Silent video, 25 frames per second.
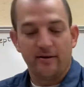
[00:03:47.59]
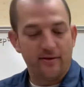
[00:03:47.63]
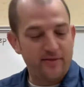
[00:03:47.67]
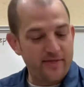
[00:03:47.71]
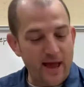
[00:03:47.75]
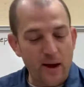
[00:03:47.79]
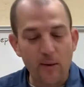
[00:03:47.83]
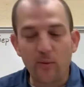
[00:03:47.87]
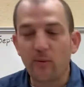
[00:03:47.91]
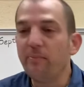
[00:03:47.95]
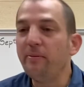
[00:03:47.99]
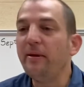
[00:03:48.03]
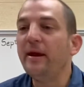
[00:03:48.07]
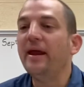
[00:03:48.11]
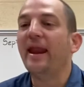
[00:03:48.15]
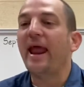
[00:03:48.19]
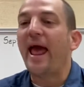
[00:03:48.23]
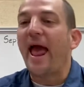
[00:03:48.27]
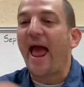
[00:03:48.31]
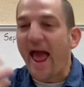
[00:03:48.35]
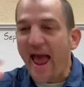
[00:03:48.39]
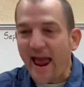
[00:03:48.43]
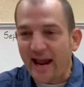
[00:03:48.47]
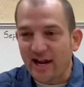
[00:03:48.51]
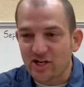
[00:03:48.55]
That would be
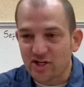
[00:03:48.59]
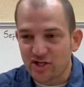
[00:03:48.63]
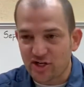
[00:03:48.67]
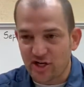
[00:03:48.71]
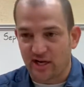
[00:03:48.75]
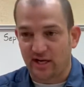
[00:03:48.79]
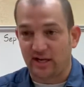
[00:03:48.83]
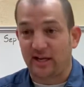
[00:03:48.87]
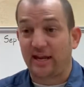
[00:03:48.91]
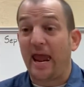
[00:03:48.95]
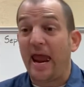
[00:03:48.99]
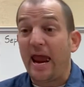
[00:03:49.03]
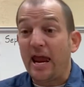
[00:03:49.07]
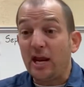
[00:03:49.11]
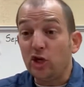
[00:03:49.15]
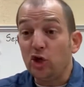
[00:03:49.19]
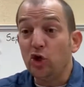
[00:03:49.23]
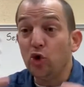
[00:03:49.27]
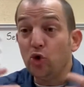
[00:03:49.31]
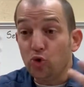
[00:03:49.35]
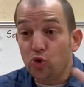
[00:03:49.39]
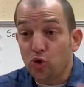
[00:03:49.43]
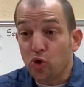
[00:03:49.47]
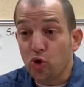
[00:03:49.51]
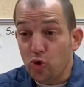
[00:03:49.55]
an action. Can
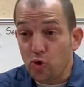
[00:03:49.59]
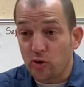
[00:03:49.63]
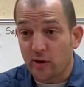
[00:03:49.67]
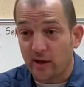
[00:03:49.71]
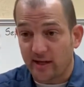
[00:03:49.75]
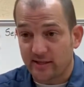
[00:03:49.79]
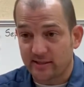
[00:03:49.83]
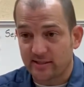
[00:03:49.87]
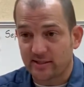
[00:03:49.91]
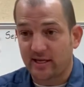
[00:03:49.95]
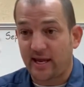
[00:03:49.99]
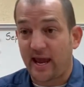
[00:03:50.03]
you do this?